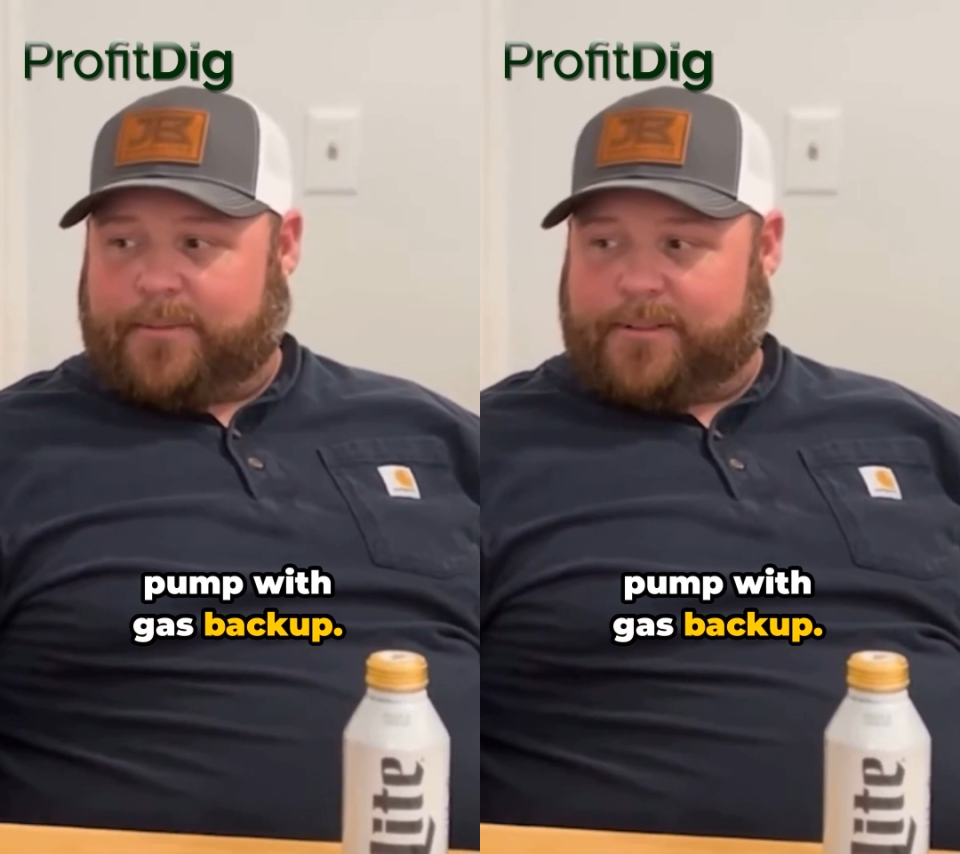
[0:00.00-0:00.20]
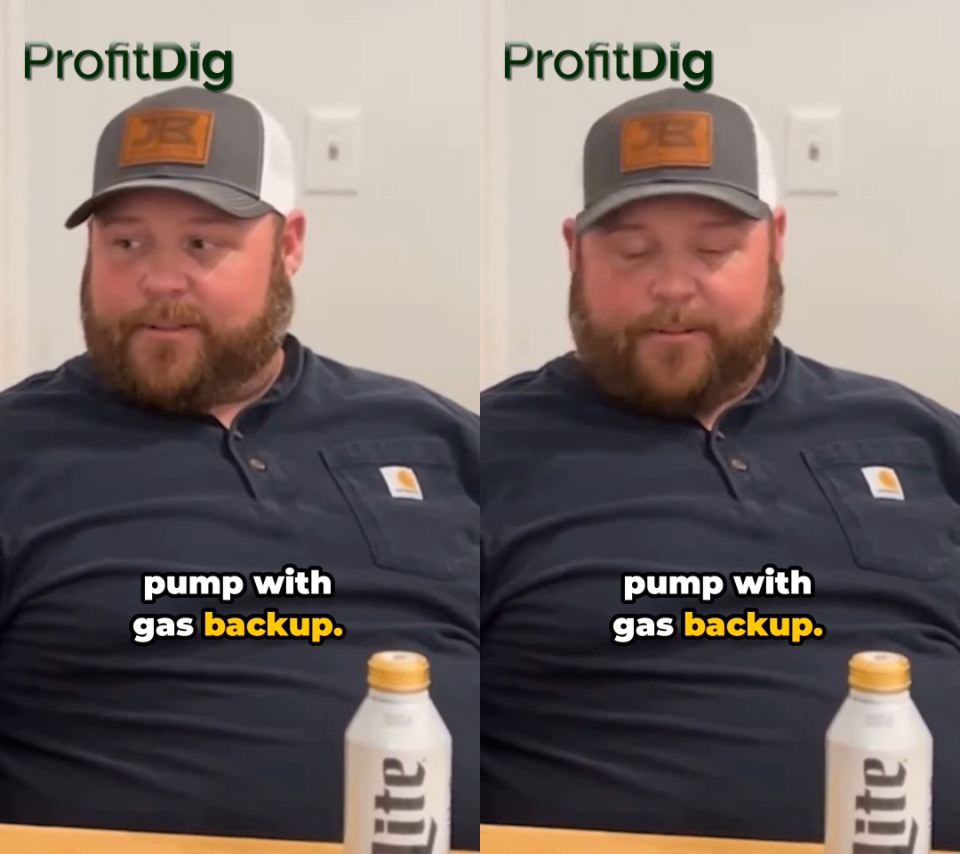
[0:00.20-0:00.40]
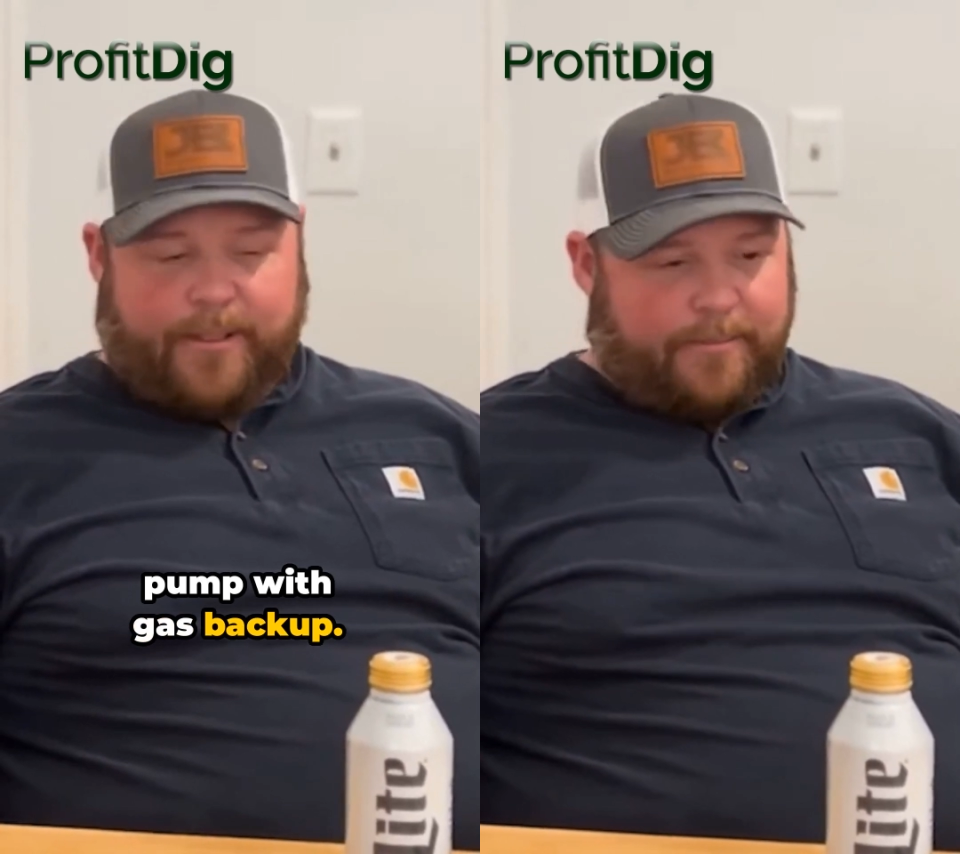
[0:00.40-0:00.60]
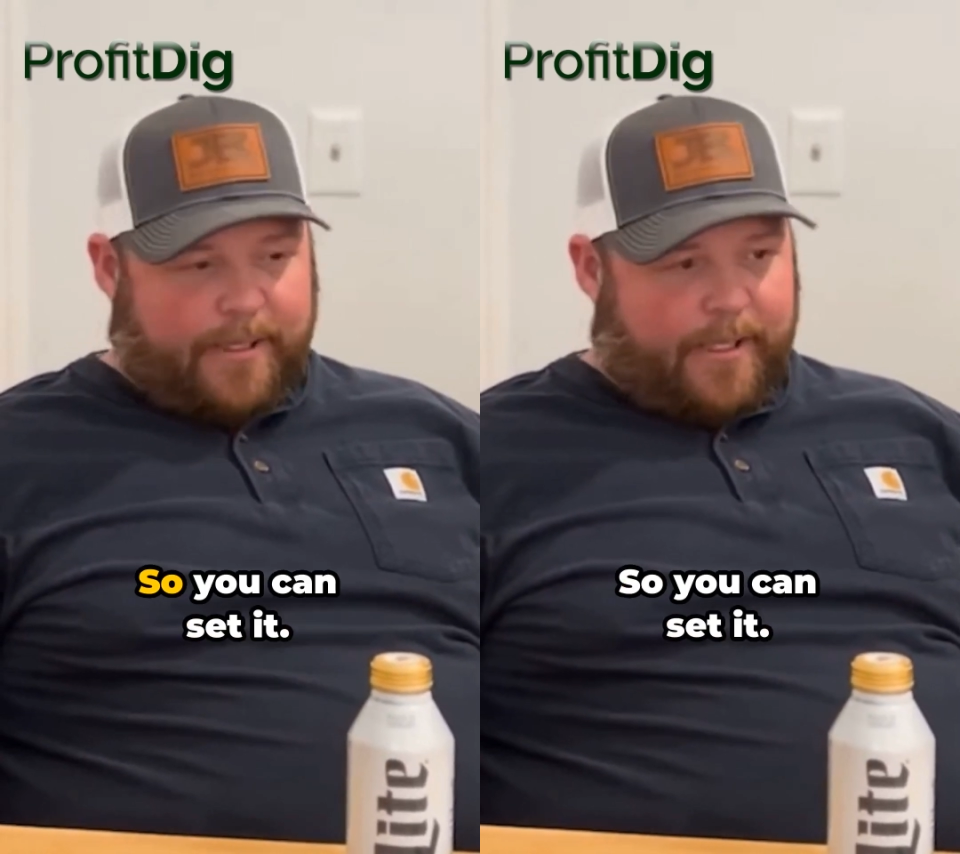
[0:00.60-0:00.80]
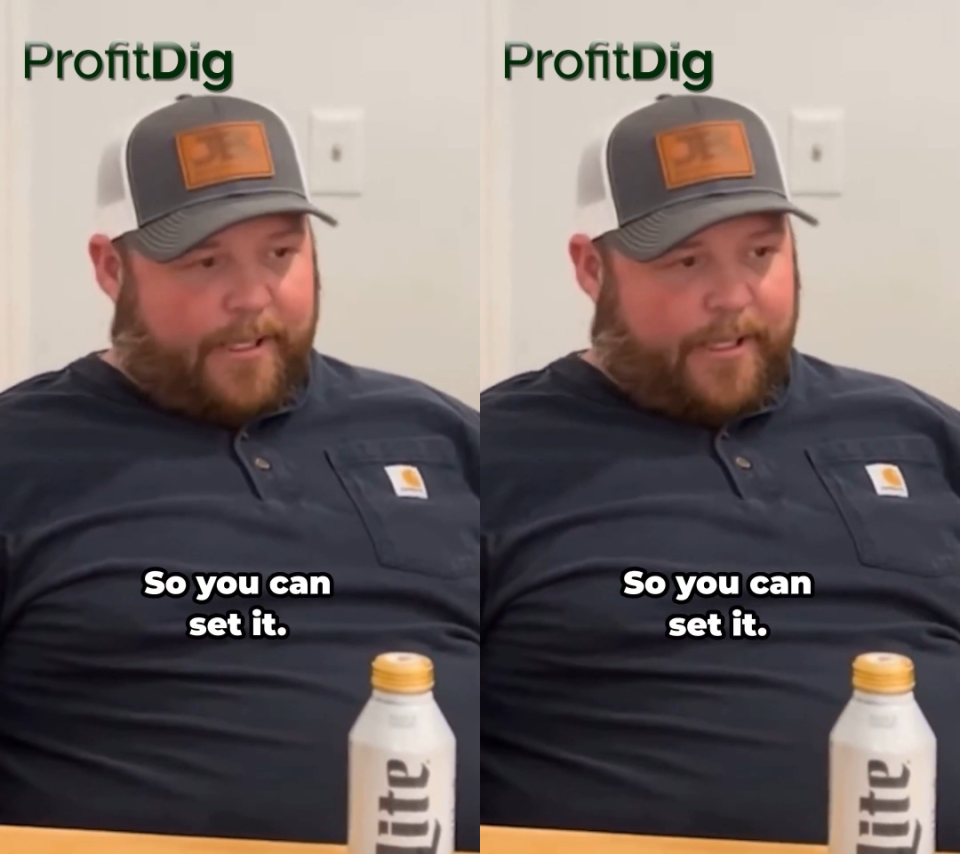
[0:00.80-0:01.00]
So it
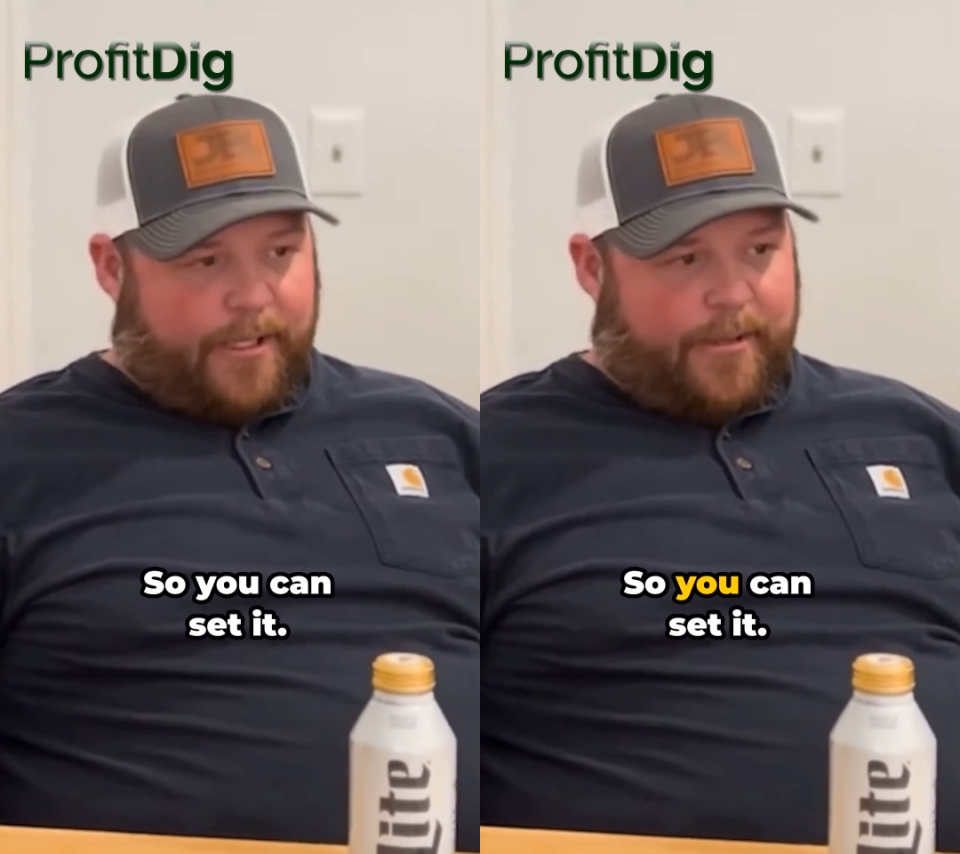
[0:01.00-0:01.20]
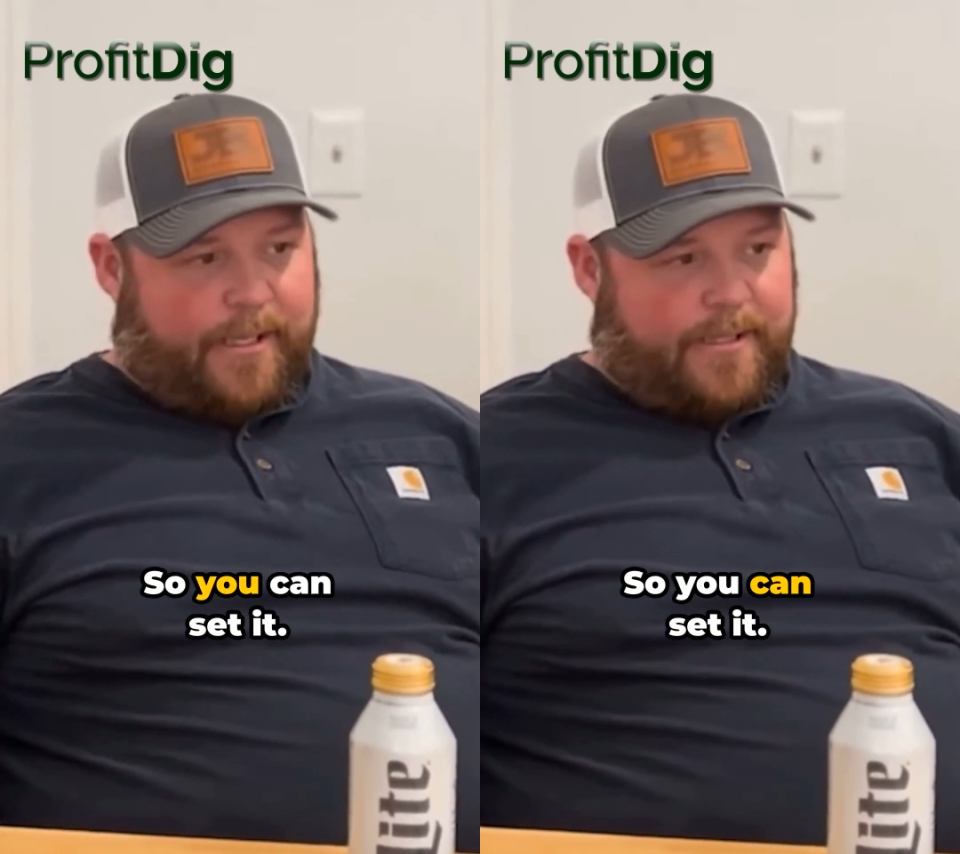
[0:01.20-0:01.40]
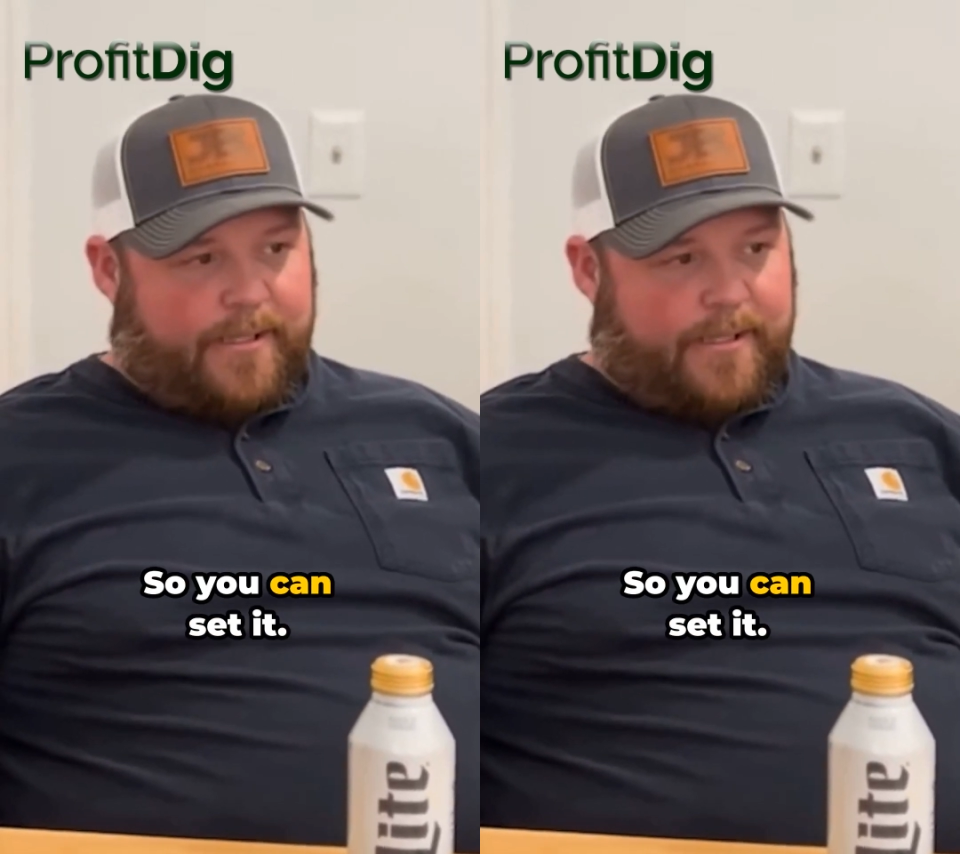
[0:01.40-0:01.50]
hmm. you can